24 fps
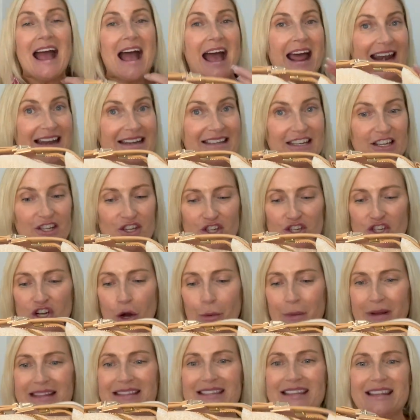And I did
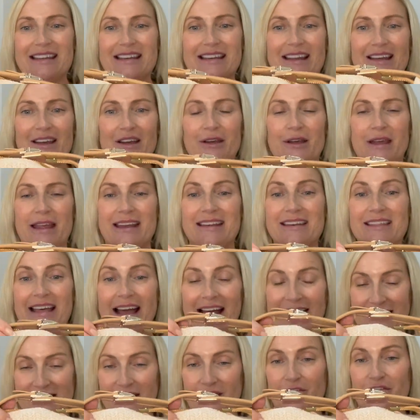show it in
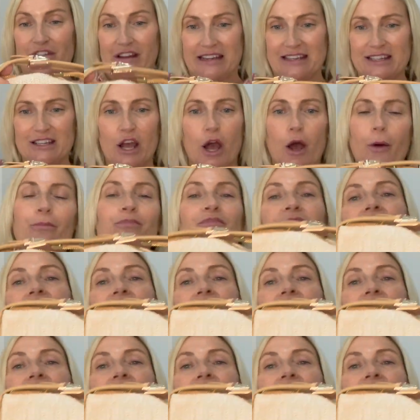that video.